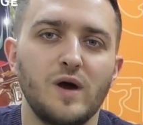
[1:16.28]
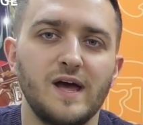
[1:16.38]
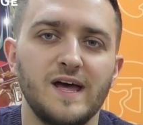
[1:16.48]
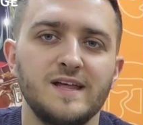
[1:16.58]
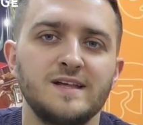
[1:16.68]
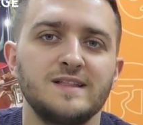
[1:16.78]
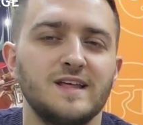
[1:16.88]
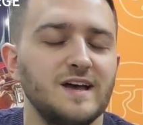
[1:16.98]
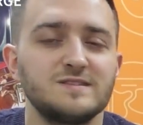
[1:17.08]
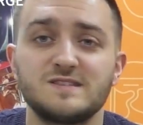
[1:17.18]
aware
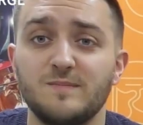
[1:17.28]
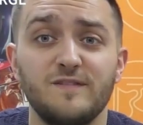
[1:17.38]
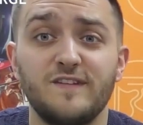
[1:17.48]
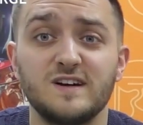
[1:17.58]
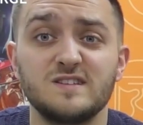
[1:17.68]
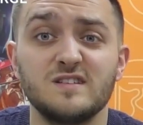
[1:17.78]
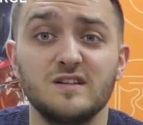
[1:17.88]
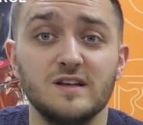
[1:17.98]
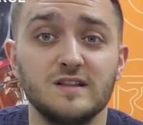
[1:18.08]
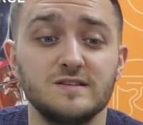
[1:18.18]
that some are faster
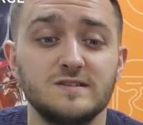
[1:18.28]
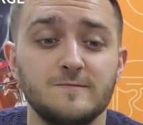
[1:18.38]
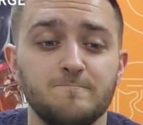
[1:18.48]
than others.